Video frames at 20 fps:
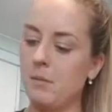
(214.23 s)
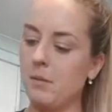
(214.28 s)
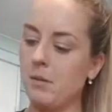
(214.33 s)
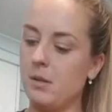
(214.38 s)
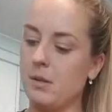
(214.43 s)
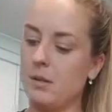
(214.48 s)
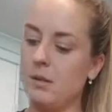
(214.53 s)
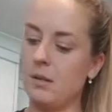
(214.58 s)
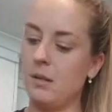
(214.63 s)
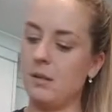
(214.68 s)

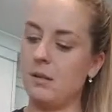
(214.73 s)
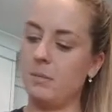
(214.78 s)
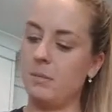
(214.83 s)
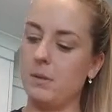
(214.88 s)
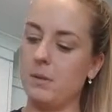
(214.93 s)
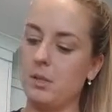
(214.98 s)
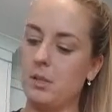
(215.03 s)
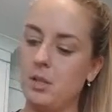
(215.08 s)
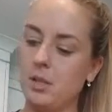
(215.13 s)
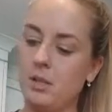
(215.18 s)
Going to get a
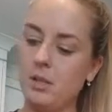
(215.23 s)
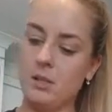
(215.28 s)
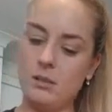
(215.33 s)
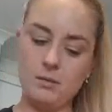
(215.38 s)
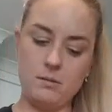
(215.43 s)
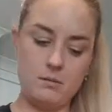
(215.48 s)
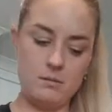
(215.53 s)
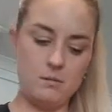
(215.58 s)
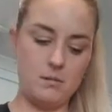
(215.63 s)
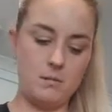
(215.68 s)
bit of
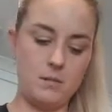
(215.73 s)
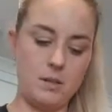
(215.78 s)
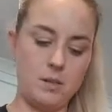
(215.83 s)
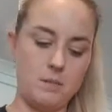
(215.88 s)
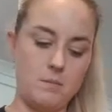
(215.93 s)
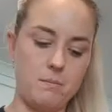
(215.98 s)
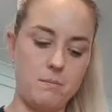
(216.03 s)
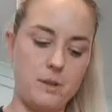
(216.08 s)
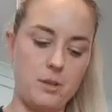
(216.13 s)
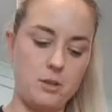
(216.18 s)
chicken.
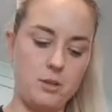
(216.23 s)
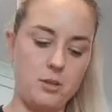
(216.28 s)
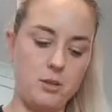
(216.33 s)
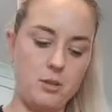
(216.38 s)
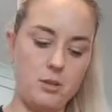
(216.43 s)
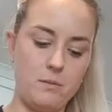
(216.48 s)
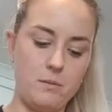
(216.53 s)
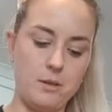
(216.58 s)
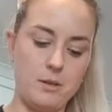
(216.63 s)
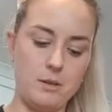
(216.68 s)
Now make sure
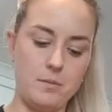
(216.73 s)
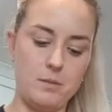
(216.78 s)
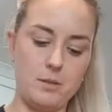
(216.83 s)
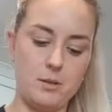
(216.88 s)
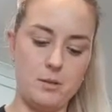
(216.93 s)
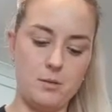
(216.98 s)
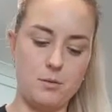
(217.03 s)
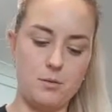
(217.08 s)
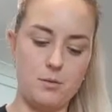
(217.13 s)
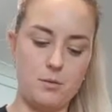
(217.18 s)
you don't make them
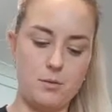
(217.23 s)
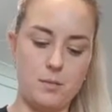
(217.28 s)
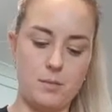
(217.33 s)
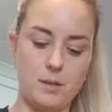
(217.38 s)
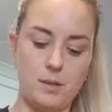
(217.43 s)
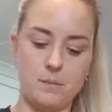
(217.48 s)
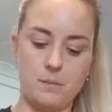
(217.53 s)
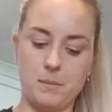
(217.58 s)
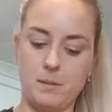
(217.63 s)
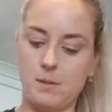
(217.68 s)
too
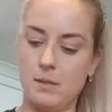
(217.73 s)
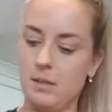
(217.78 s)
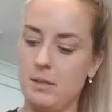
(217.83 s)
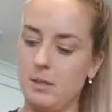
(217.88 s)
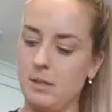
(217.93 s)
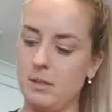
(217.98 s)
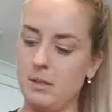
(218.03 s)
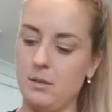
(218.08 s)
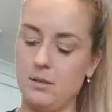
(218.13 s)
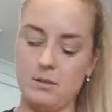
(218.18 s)
big because
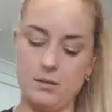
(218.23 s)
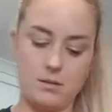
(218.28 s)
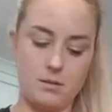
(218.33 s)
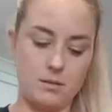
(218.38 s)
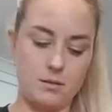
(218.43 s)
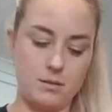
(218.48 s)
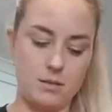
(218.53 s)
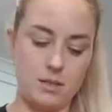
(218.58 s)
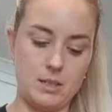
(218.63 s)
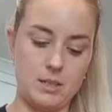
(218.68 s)
then they
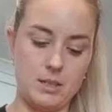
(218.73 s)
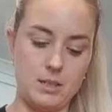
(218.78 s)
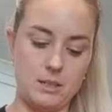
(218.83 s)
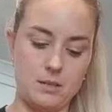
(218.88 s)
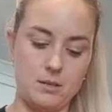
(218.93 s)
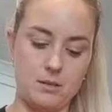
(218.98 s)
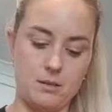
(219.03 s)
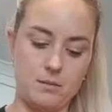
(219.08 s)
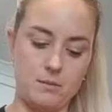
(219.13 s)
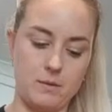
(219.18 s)
don't
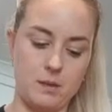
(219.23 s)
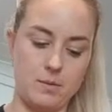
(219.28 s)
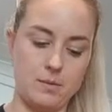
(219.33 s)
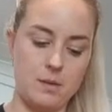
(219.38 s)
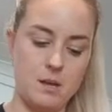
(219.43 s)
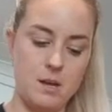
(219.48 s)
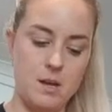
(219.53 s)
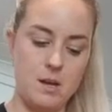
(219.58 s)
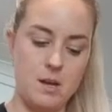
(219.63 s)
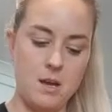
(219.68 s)
stick too well.